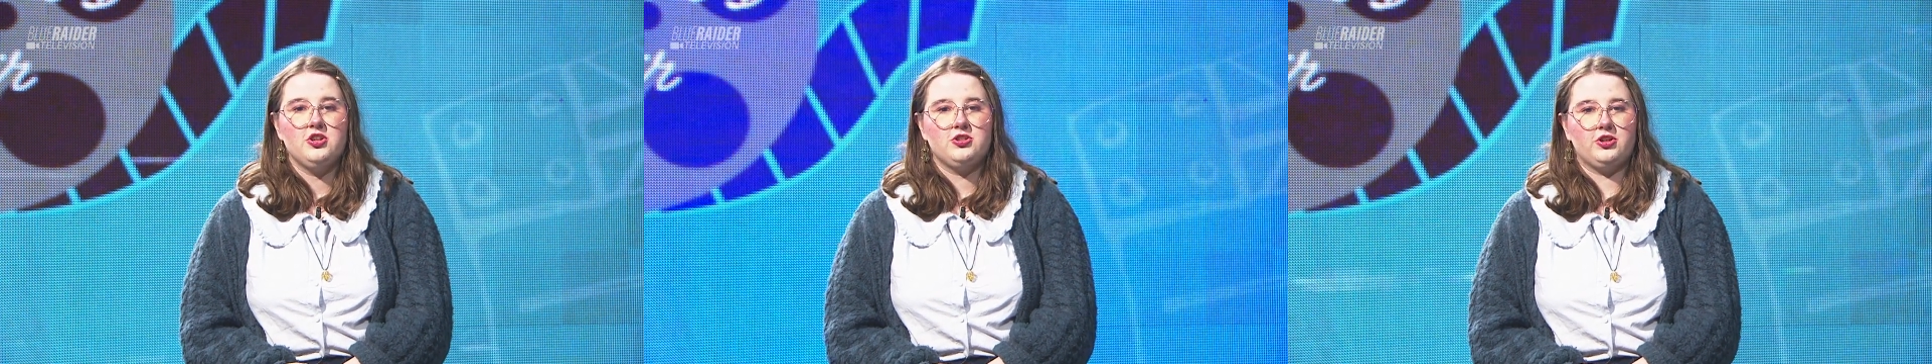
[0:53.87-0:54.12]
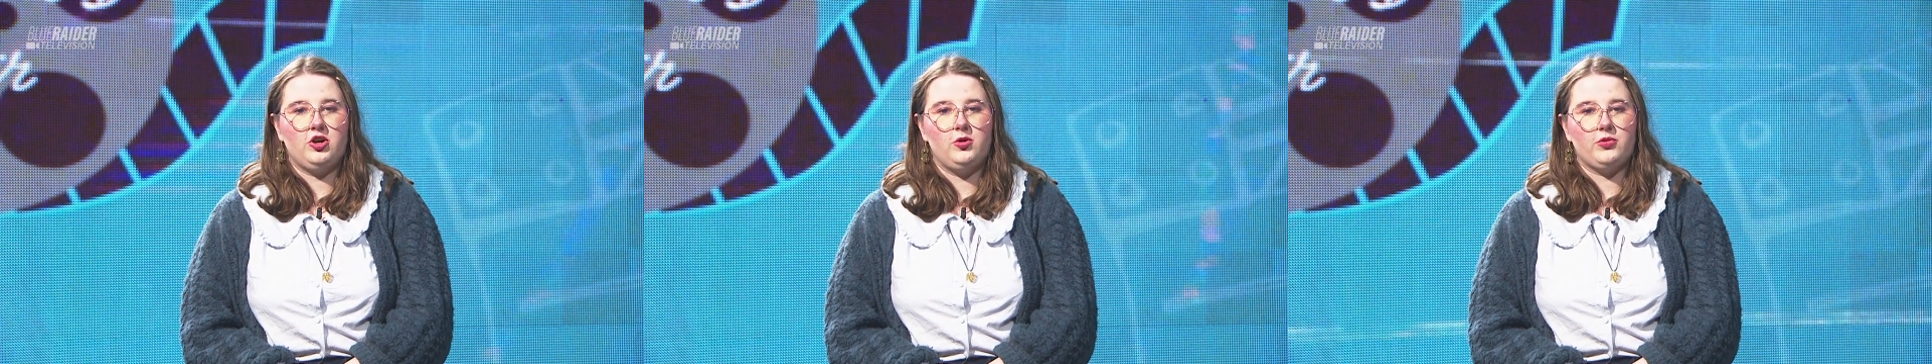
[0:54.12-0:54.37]

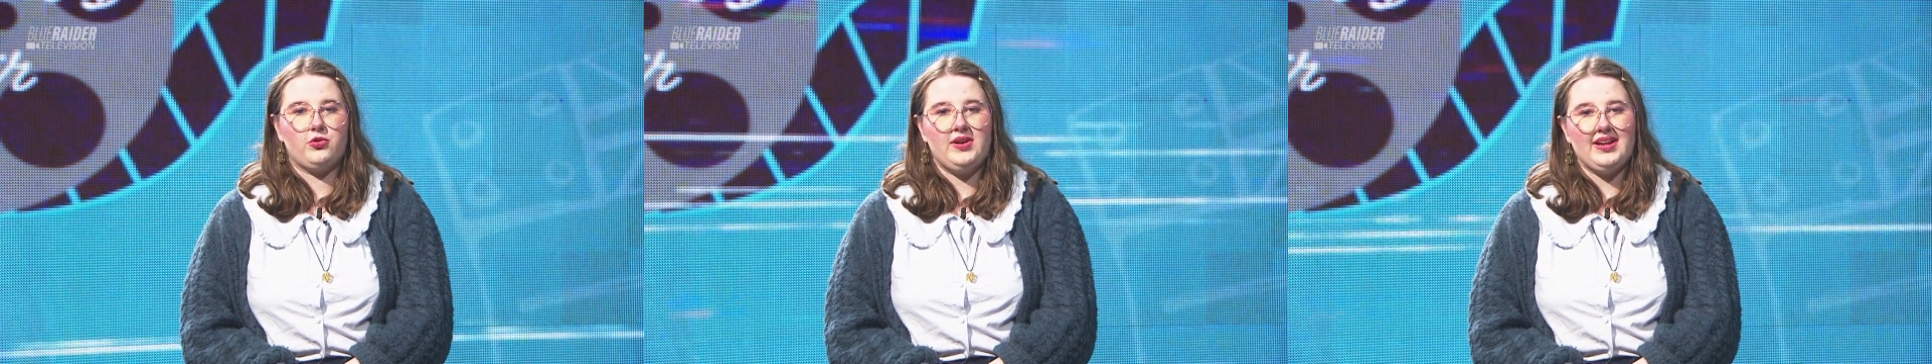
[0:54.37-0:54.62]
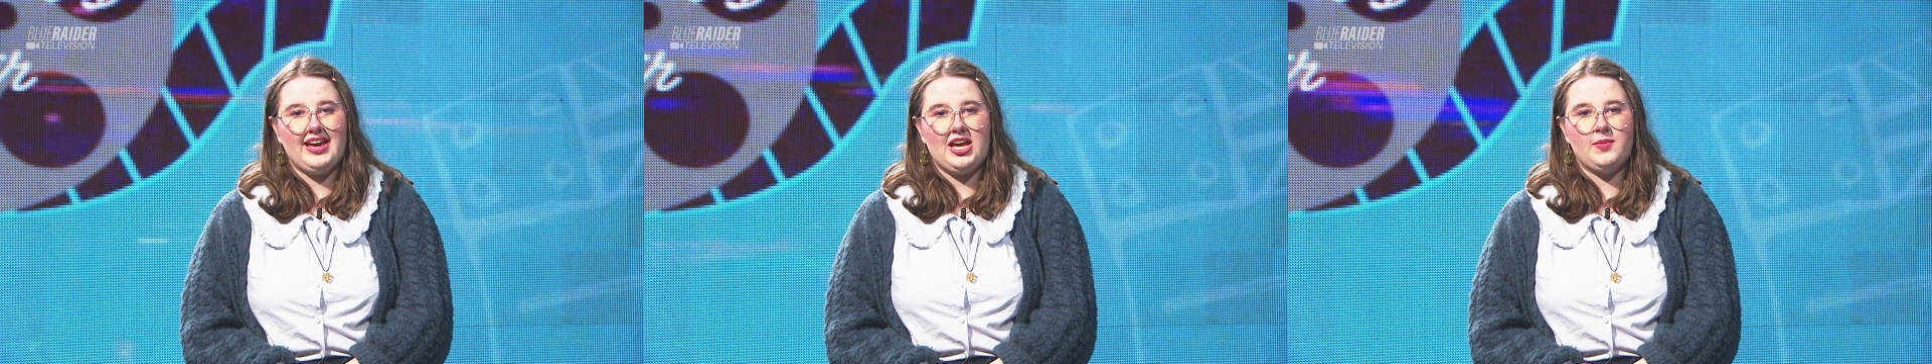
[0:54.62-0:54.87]
took home three
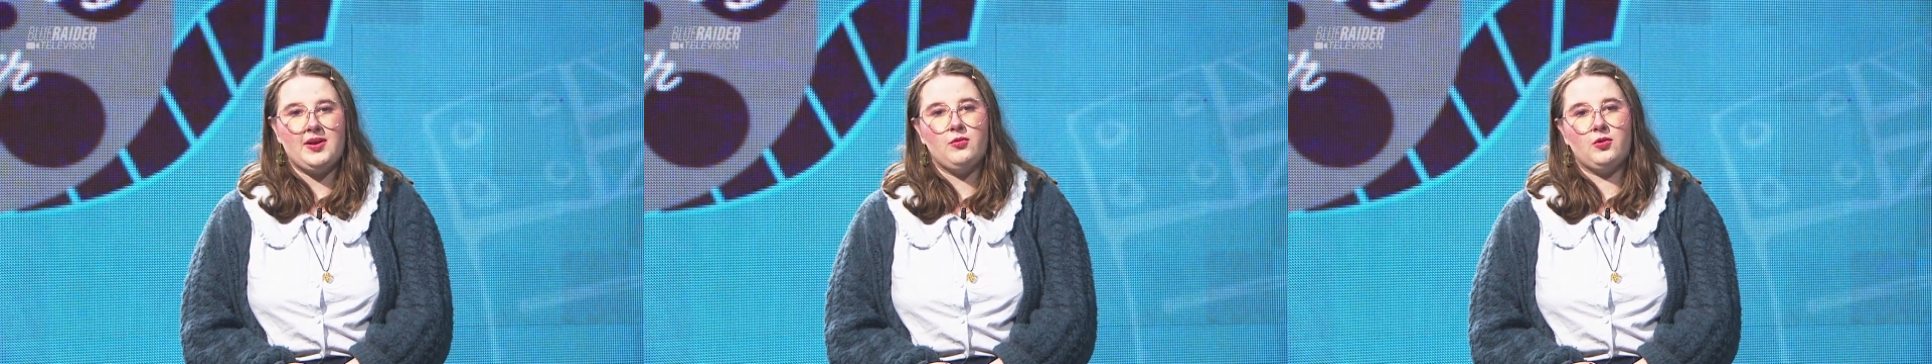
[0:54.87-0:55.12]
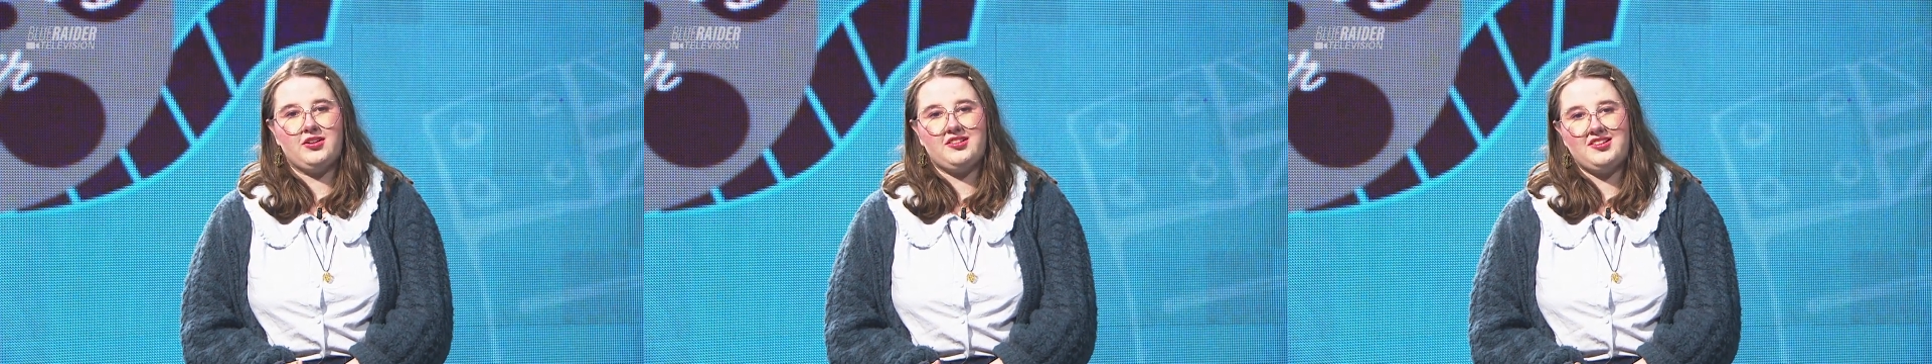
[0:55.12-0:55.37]
Academy
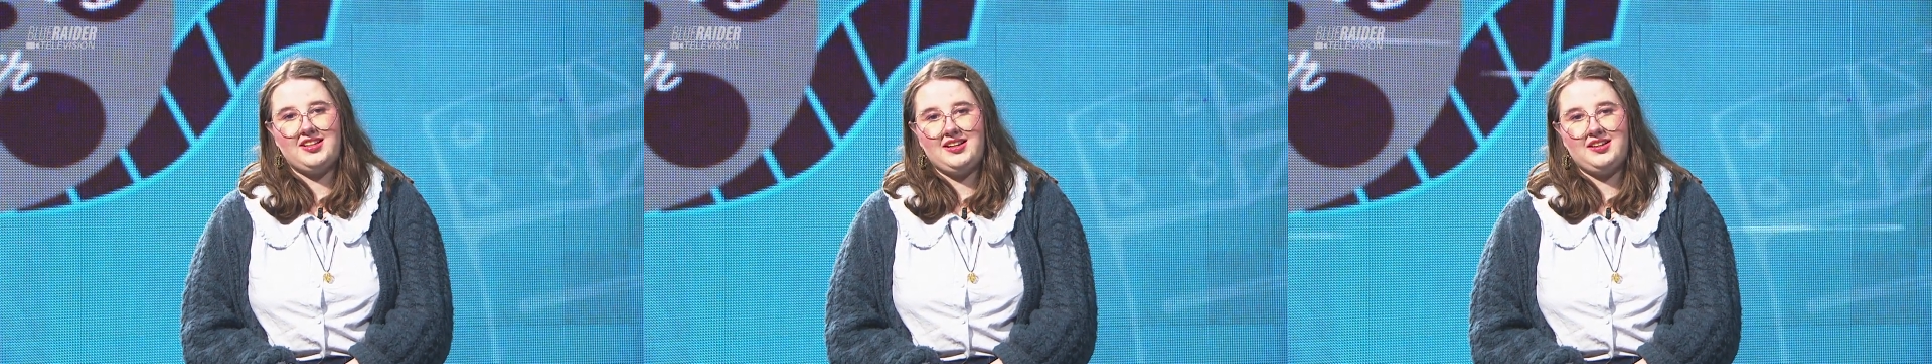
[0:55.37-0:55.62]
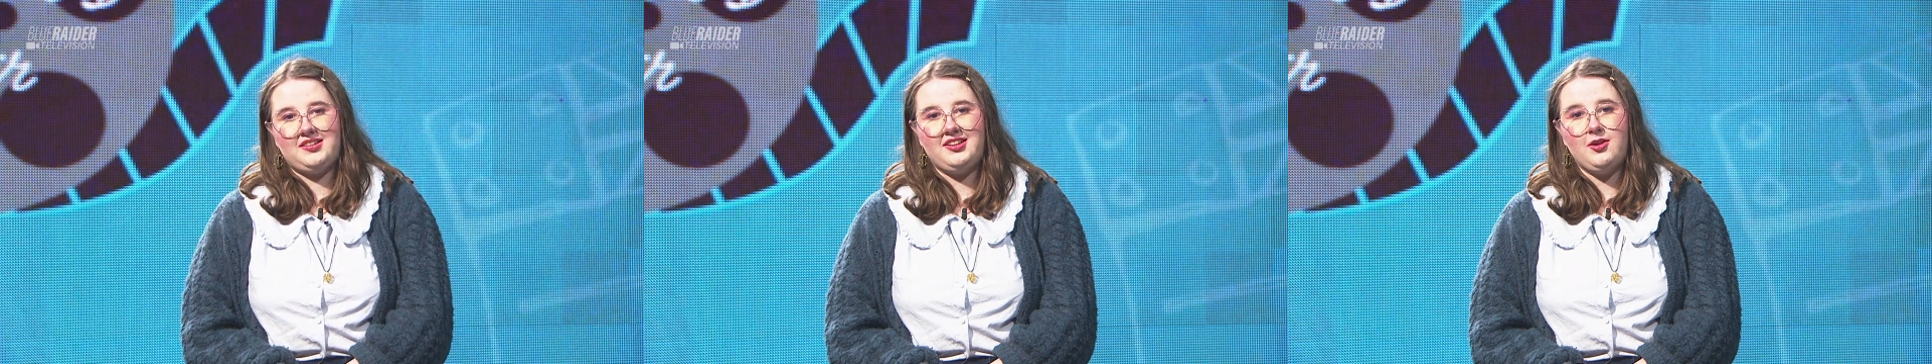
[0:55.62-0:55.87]
Awards at
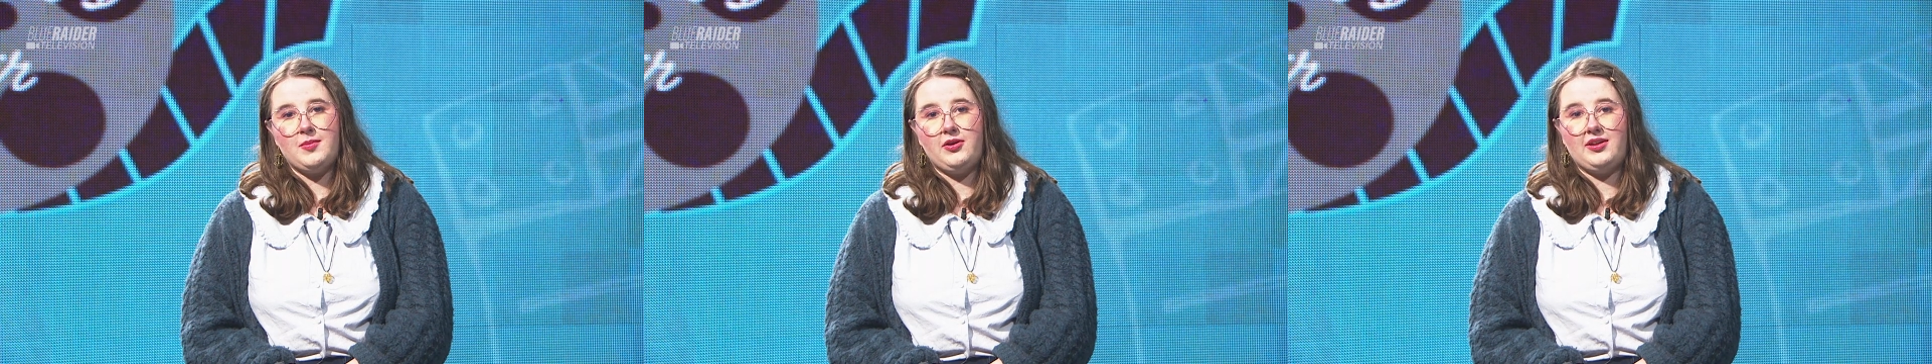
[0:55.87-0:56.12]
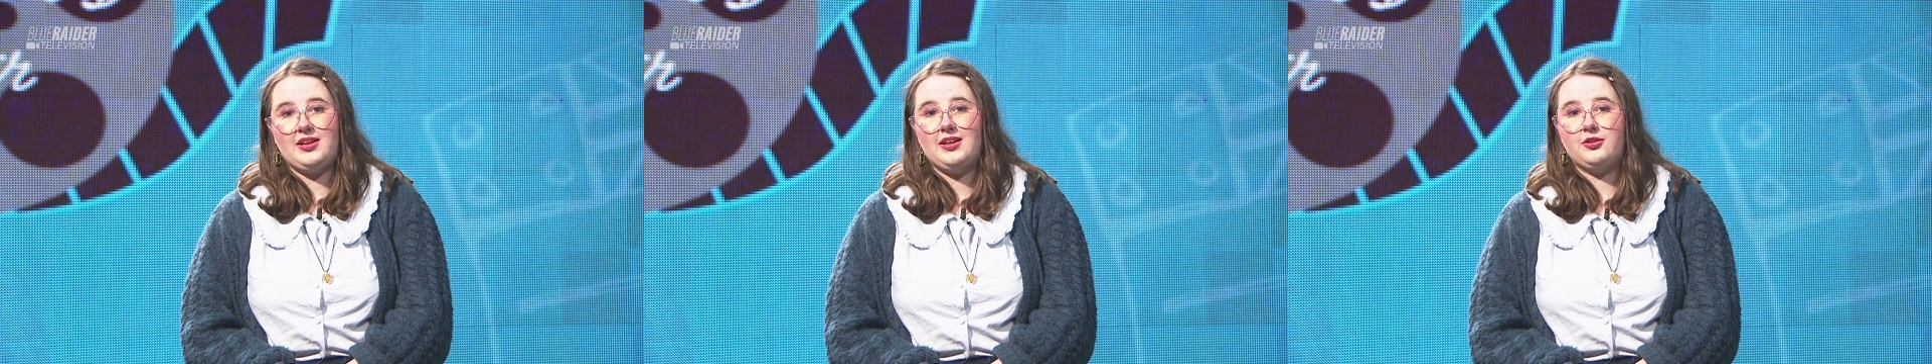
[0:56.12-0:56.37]
Sunday's ceremony,